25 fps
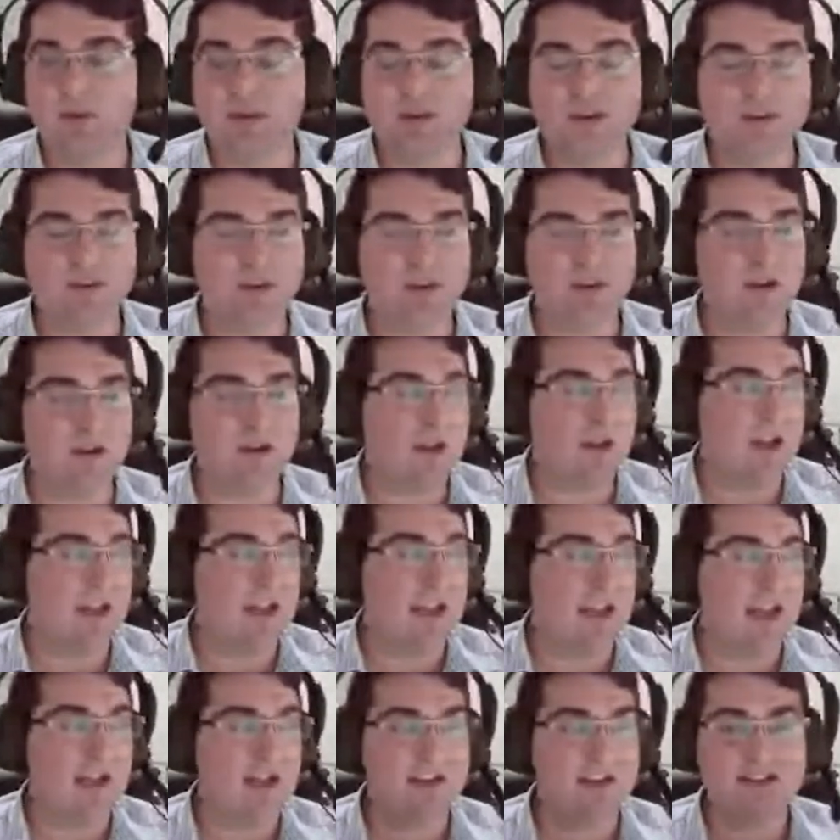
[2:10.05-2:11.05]
So
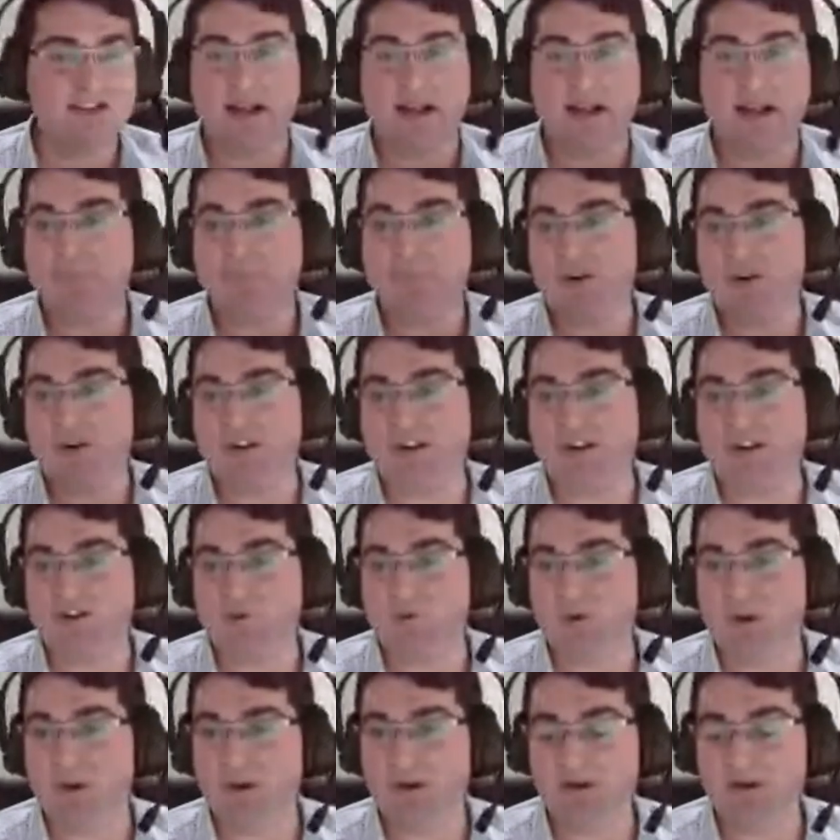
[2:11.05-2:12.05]
how does that process
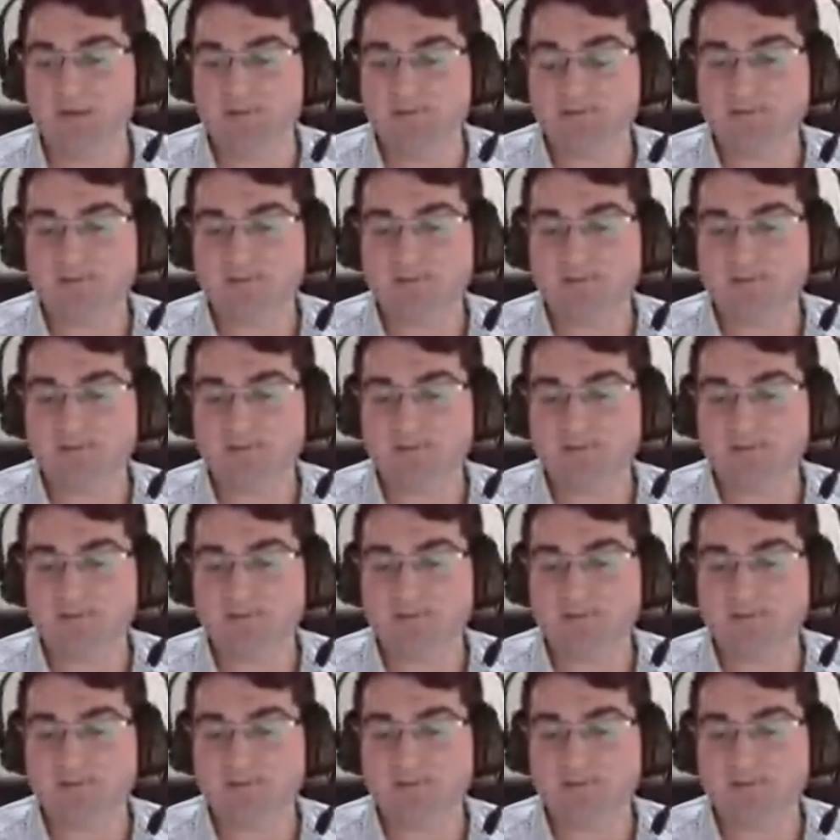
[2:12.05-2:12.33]
work?